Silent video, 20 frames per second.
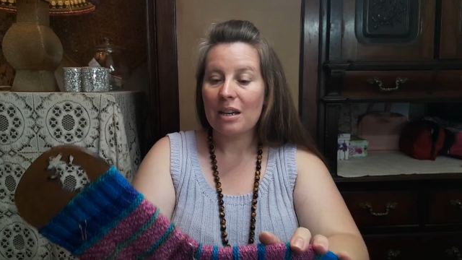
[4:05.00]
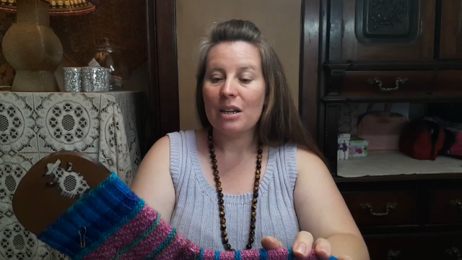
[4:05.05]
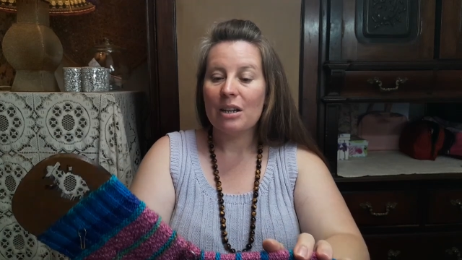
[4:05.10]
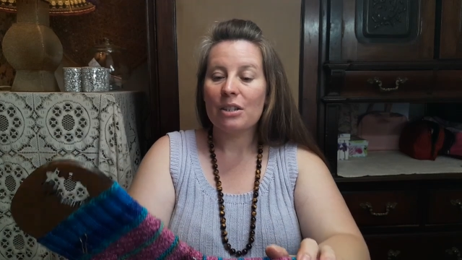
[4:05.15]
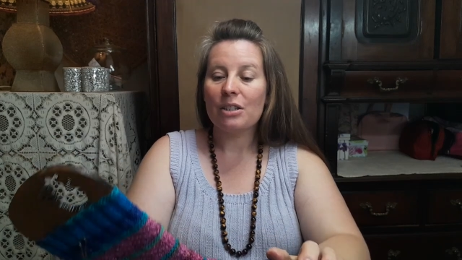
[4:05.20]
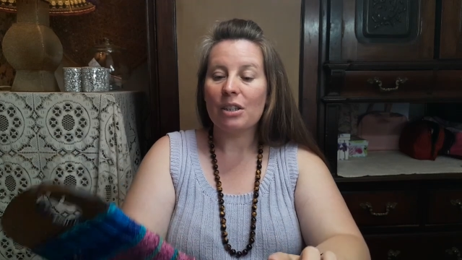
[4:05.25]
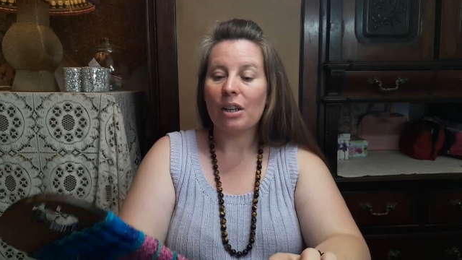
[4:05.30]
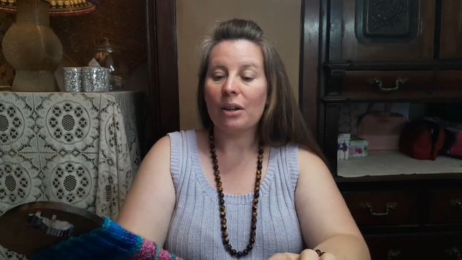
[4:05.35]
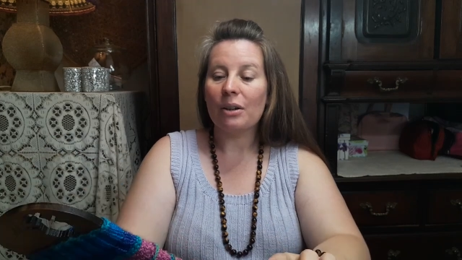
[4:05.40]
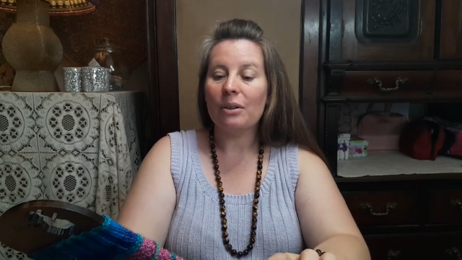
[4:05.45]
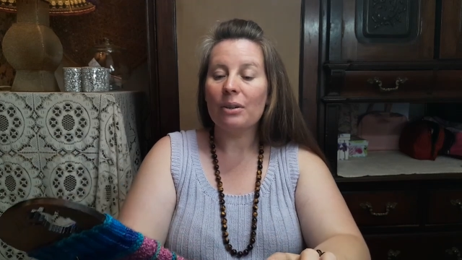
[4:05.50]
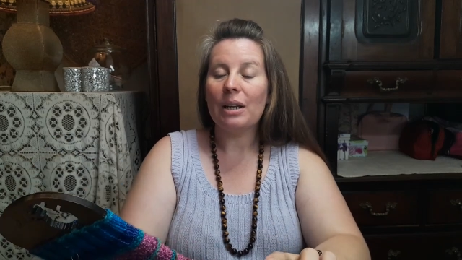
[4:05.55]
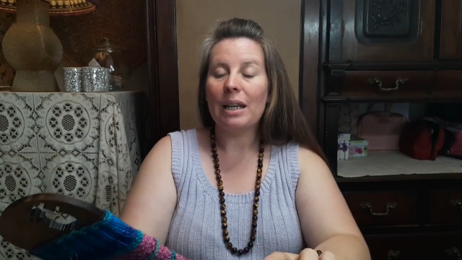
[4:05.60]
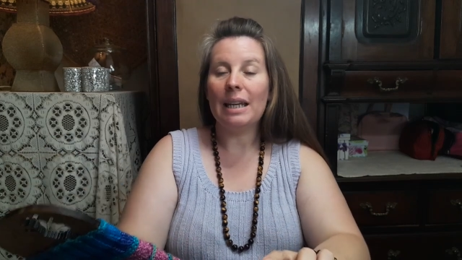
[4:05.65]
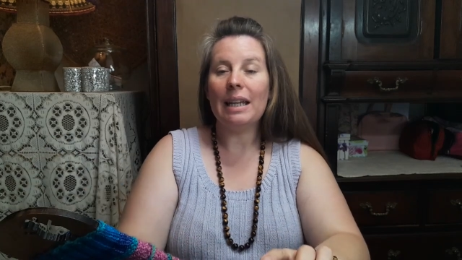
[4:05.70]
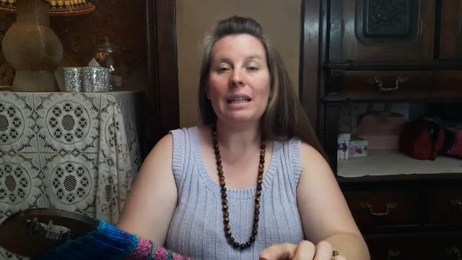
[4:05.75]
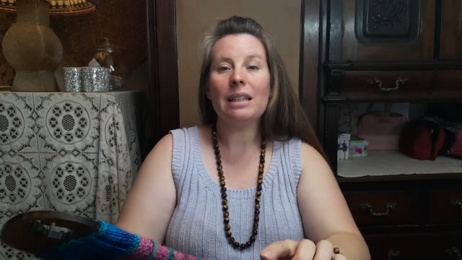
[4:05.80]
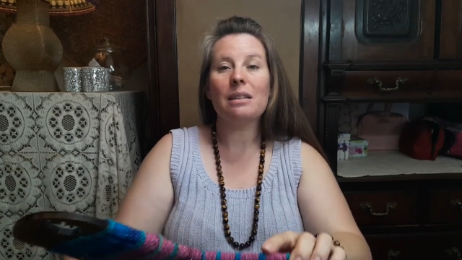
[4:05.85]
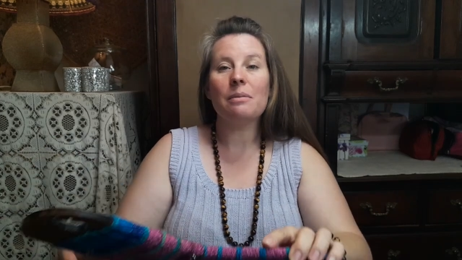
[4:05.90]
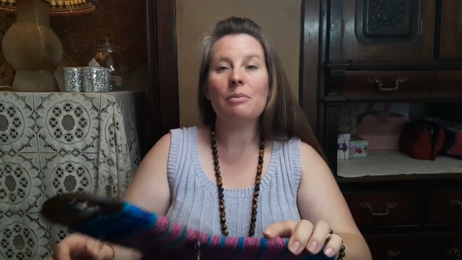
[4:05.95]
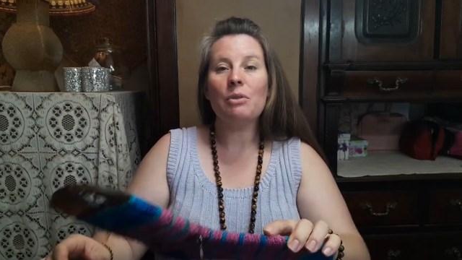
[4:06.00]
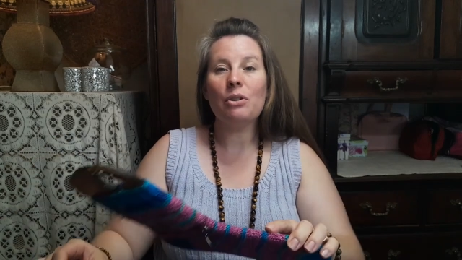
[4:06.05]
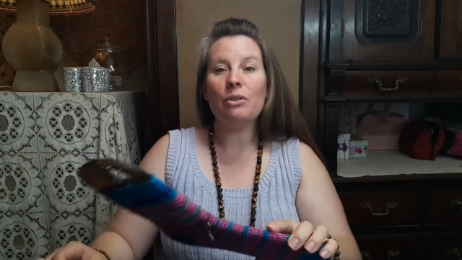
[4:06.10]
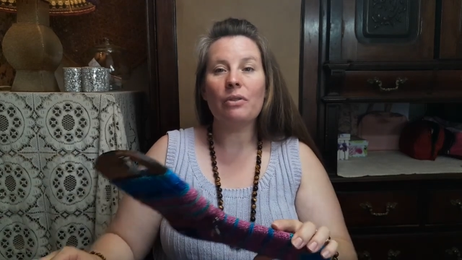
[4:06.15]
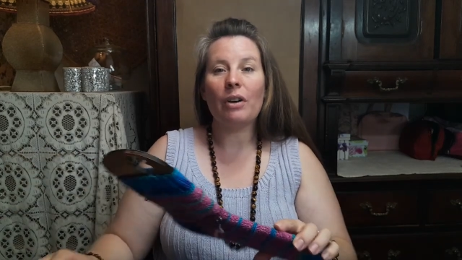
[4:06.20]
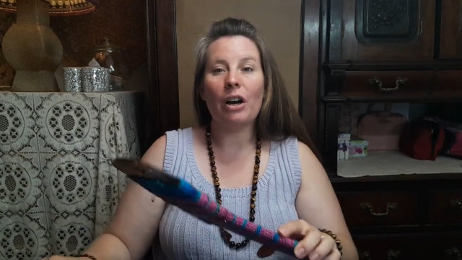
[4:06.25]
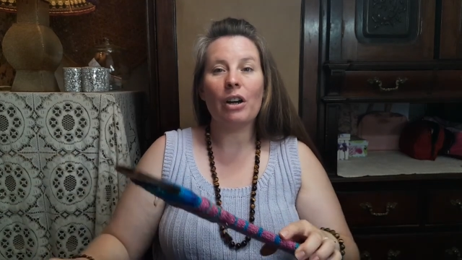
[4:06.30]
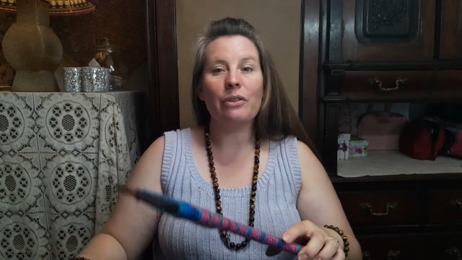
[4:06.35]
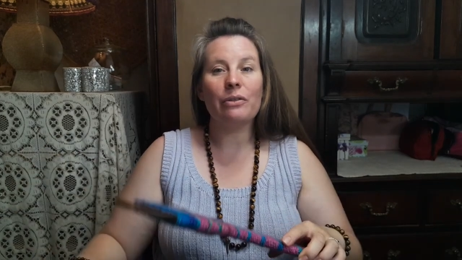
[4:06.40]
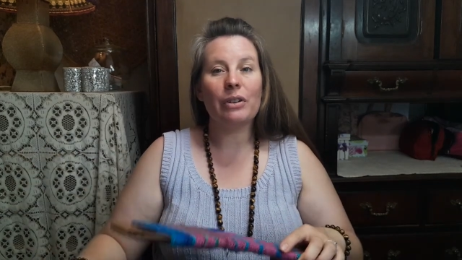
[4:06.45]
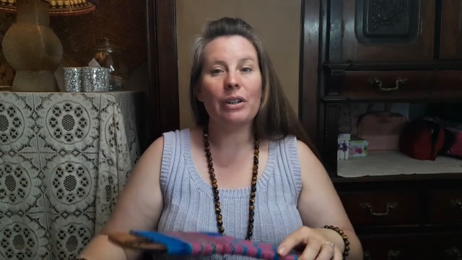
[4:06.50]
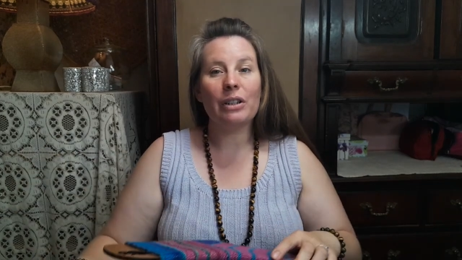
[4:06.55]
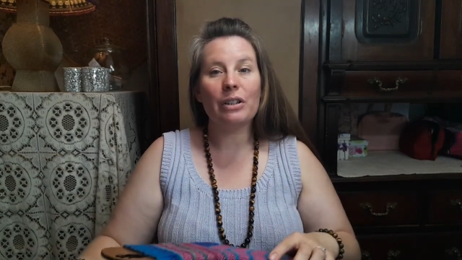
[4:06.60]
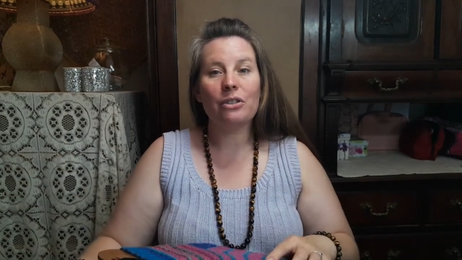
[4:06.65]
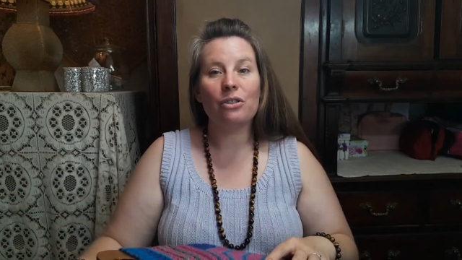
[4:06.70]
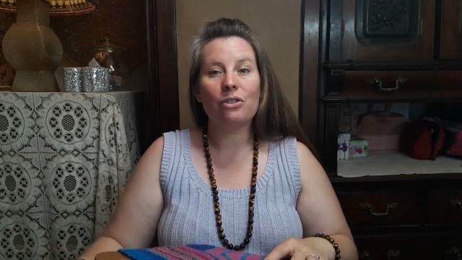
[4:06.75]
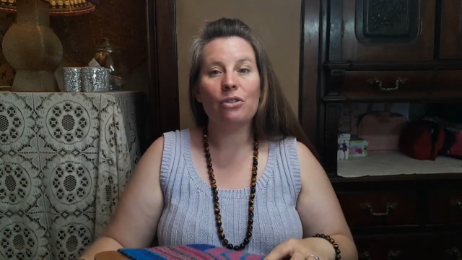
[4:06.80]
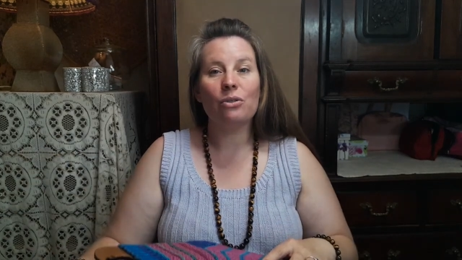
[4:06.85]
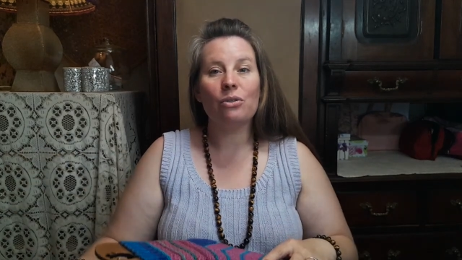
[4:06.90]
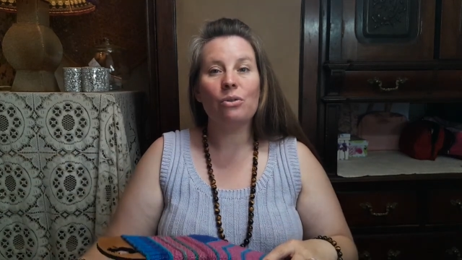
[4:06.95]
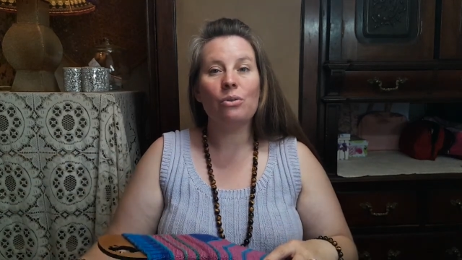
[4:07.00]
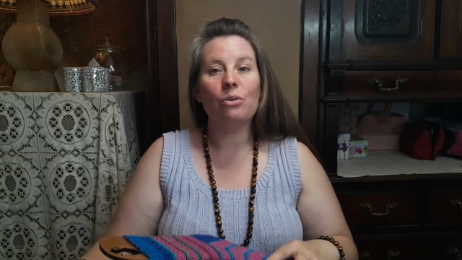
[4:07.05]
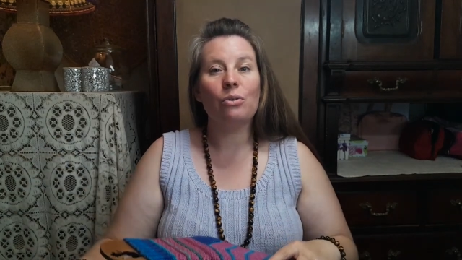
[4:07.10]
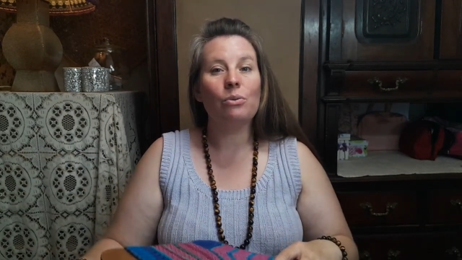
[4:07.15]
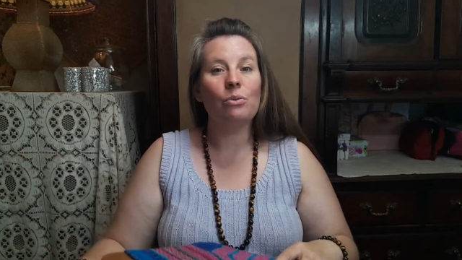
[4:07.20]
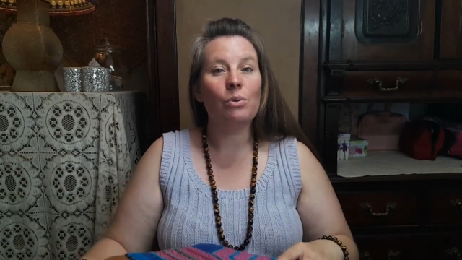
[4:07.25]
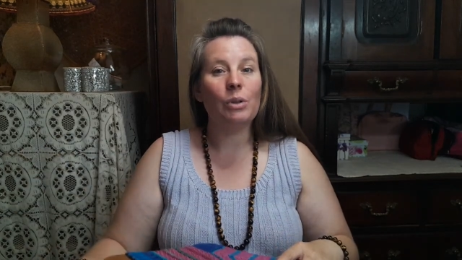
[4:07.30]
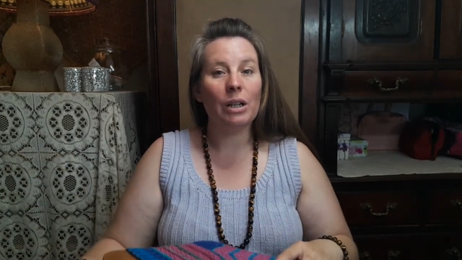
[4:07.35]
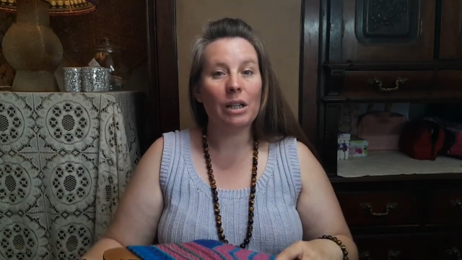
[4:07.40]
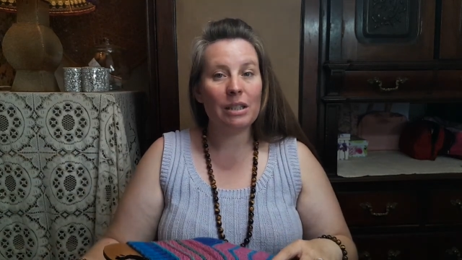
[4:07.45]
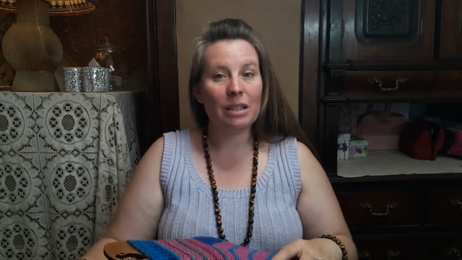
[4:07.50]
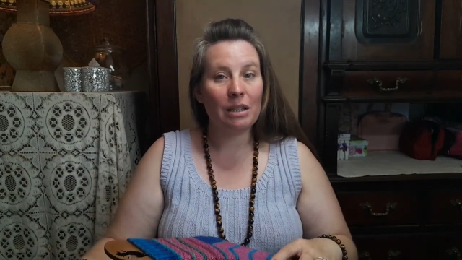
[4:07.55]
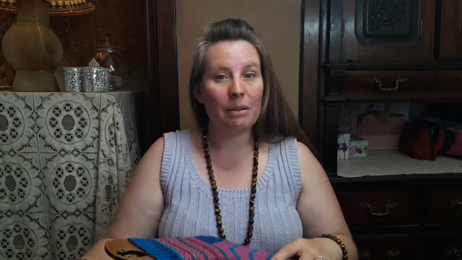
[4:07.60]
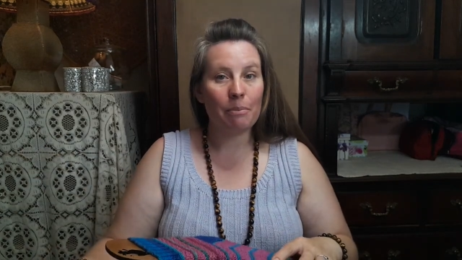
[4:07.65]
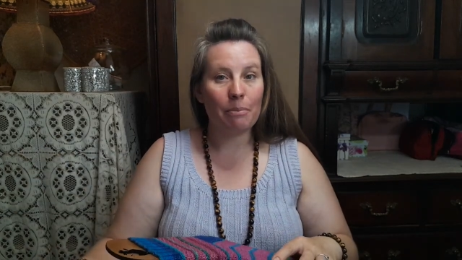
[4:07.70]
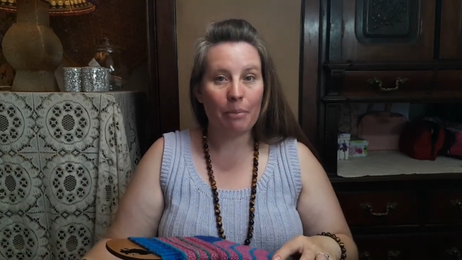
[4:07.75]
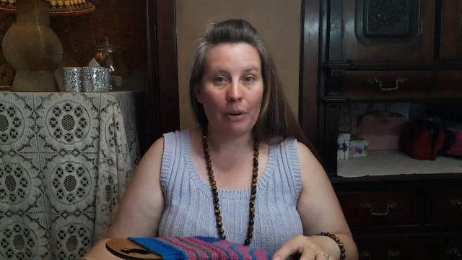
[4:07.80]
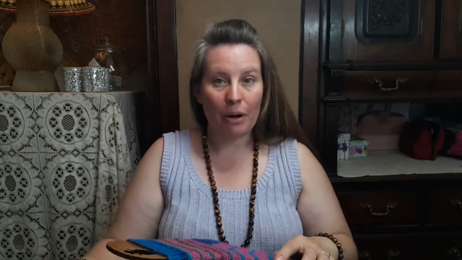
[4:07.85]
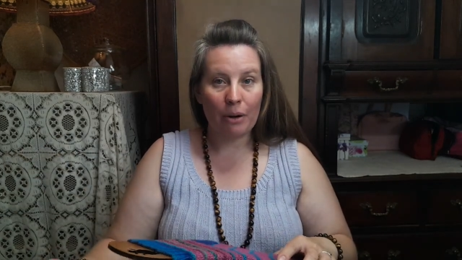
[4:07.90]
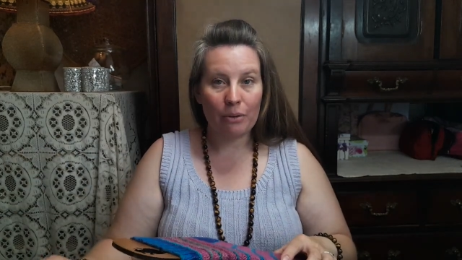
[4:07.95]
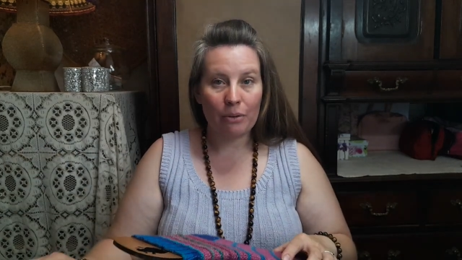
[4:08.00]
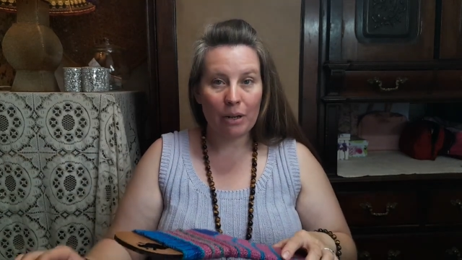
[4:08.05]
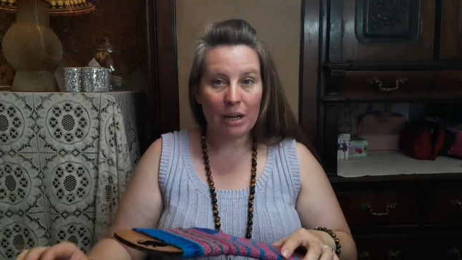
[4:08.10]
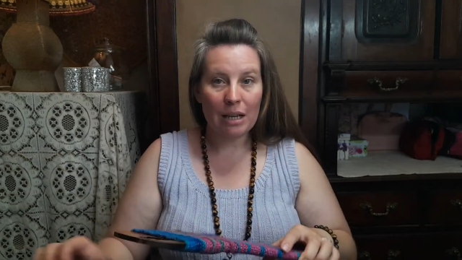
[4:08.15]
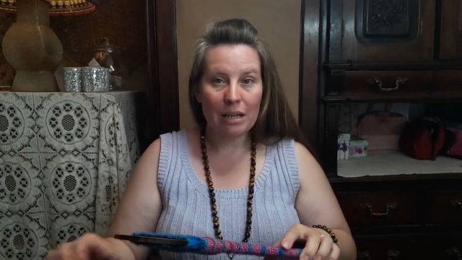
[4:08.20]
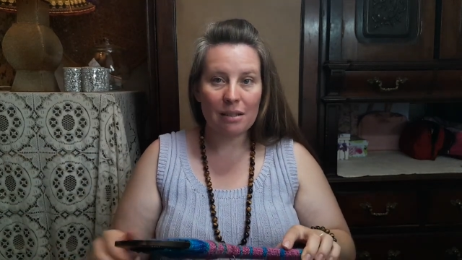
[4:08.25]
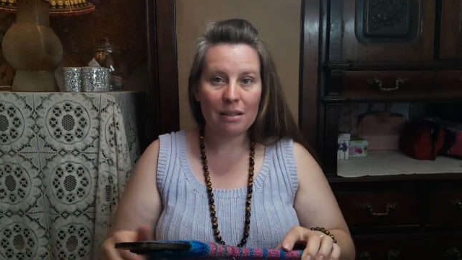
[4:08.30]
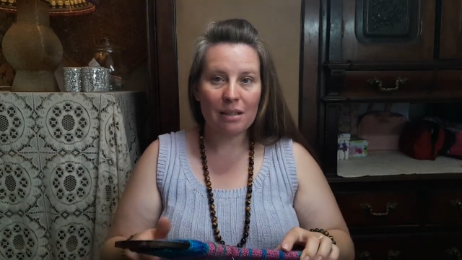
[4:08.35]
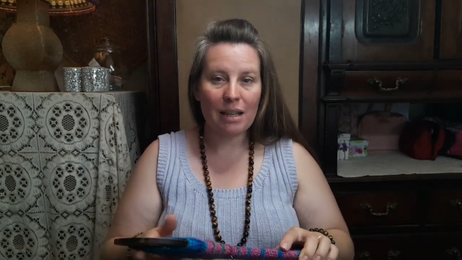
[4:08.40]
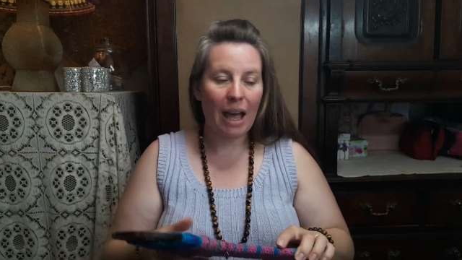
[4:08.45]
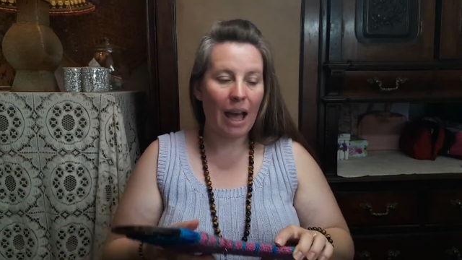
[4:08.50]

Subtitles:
So let's move over to works in progress,